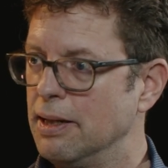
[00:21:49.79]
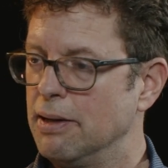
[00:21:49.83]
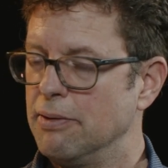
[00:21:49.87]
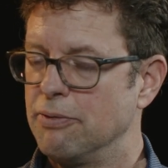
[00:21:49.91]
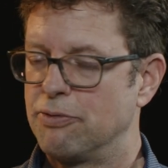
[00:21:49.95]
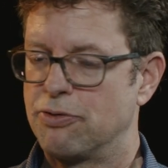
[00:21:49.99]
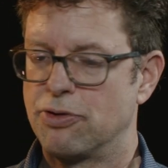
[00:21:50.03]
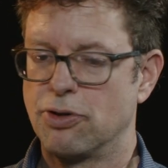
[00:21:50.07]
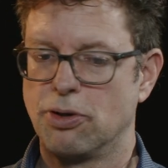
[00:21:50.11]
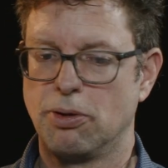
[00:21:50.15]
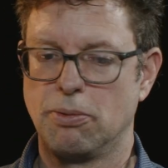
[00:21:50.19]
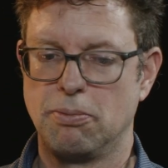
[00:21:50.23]

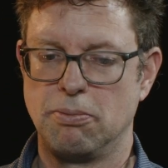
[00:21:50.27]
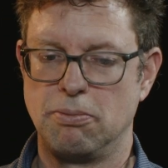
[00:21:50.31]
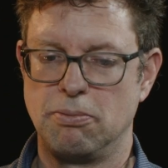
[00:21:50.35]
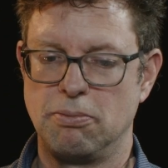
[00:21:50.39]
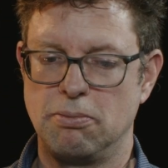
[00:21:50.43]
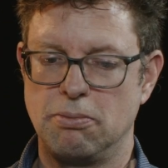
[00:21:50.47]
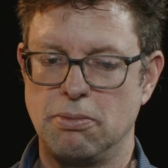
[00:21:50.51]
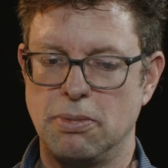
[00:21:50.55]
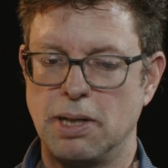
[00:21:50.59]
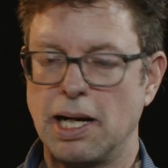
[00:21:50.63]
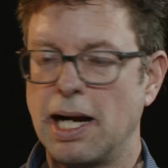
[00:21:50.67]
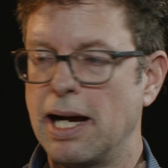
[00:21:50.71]

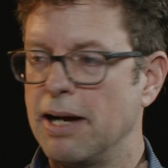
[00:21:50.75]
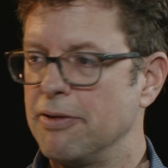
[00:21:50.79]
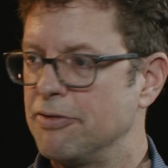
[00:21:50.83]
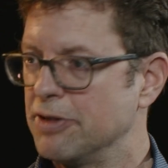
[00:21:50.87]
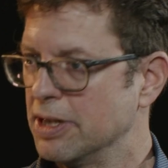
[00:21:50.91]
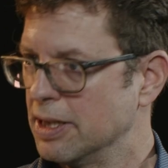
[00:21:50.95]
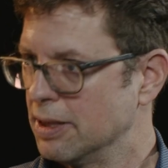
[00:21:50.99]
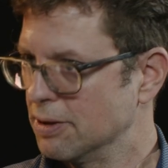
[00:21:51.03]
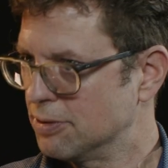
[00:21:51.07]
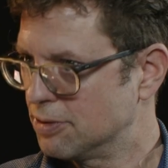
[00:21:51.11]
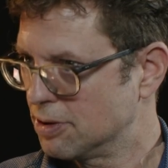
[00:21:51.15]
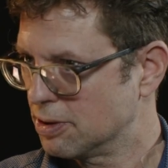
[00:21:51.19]
from
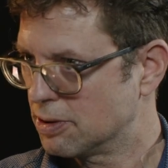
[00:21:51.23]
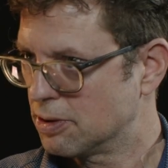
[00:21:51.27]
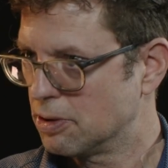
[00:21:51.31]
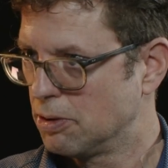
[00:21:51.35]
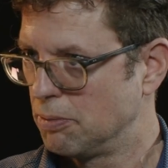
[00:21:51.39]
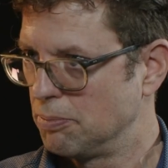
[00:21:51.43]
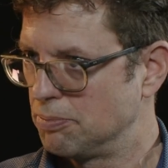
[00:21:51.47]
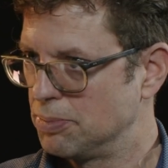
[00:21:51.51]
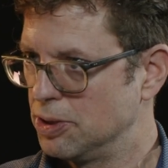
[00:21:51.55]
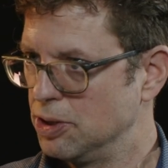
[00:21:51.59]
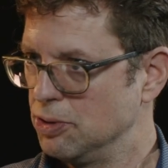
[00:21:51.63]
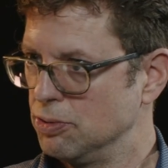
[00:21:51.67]
having the
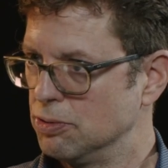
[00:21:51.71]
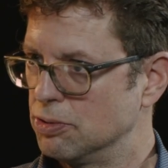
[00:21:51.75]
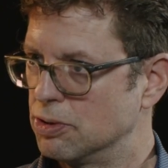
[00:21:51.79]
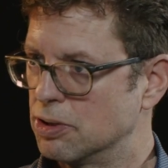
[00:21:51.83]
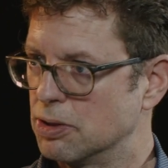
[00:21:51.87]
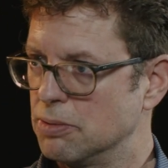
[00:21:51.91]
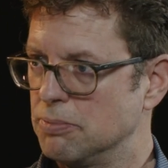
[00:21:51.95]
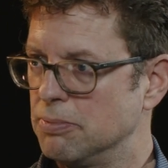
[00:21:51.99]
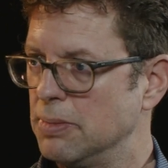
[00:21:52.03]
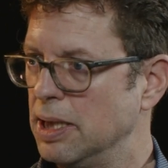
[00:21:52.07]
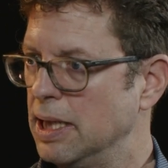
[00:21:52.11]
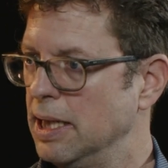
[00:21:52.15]

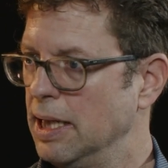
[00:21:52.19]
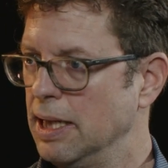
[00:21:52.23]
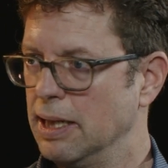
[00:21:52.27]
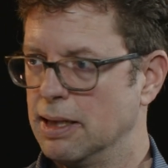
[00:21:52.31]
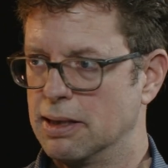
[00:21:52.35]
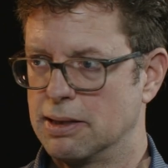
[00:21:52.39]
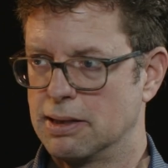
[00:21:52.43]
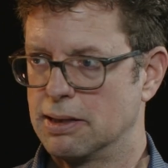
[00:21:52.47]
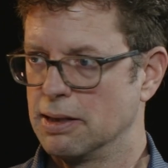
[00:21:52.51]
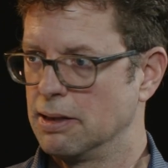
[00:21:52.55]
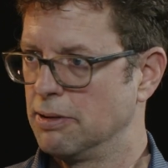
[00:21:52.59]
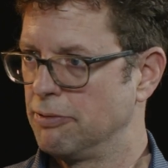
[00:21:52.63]
computer
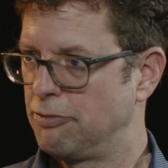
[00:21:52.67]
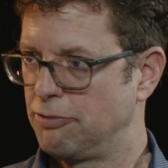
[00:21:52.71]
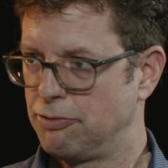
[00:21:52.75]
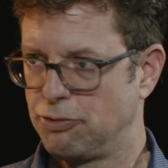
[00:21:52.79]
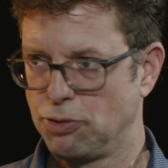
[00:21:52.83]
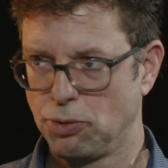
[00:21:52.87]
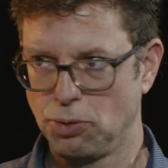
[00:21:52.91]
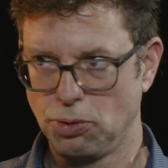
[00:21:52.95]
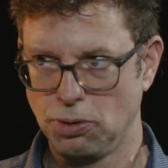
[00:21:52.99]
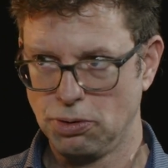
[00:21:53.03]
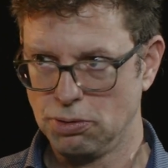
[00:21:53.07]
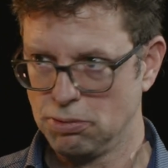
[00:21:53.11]
make a
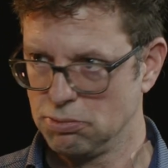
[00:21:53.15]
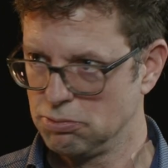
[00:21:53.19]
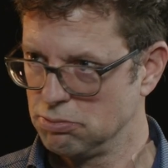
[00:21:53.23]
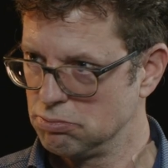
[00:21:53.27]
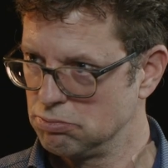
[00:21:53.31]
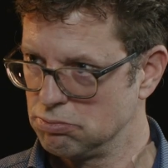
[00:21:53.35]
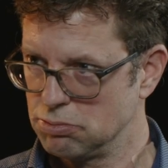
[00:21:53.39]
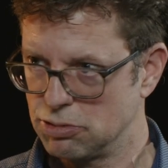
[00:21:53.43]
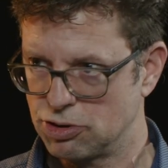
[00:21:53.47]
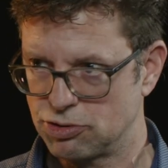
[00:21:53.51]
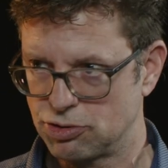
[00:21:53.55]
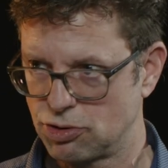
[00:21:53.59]
full
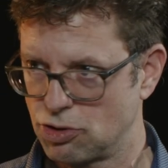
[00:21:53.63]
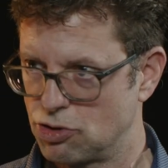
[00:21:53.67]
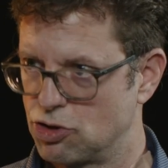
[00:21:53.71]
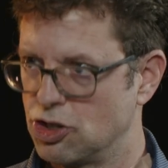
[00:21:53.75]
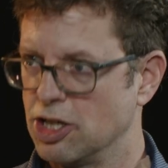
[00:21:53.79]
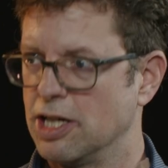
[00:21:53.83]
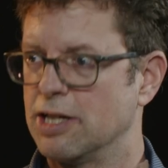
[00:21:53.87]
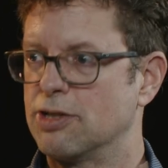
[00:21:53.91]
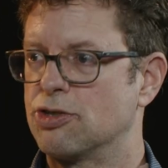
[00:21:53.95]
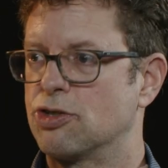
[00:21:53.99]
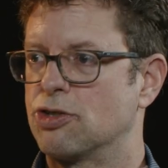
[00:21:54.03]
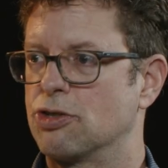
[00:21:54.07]

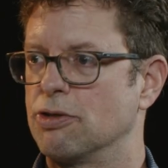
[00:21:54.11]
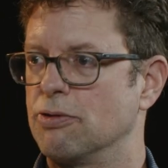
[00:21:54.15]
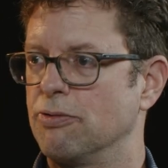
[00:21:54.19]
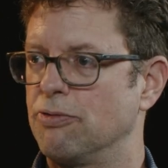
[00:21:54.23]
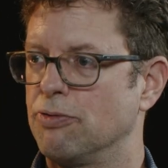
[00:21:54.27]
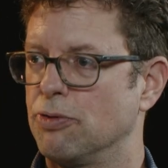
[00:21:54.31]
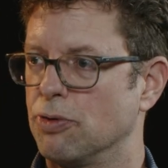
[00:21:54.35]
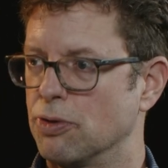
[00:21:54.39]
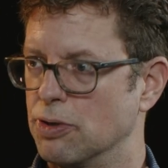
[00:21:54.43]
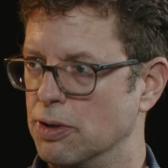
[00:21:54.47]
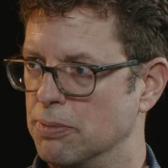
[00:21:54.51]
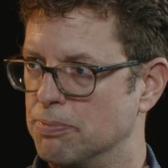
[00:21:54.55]
suggestion
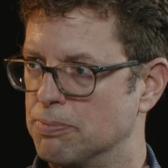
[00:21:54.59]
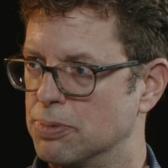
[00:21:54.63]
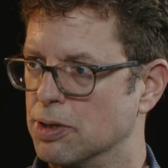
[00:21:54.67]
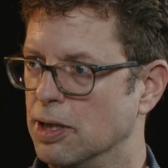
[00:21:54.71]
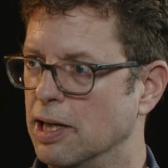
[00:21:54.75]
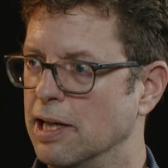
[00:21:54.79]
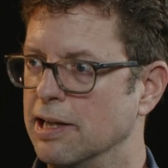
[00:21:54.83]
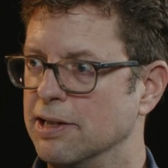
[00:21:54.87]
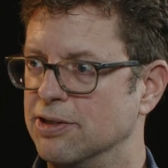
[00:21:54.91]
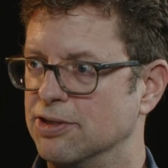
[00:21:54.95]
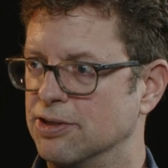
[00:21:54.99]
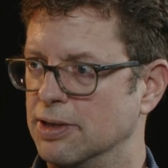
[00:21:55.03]
for a
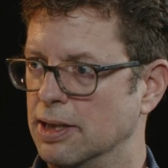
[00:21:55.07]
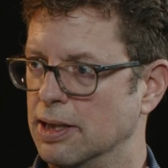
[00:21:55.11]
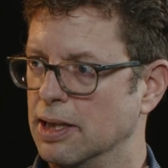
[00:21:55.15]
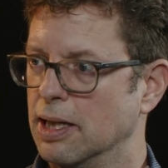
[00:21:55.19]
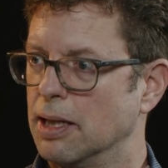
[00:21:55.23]
pricing?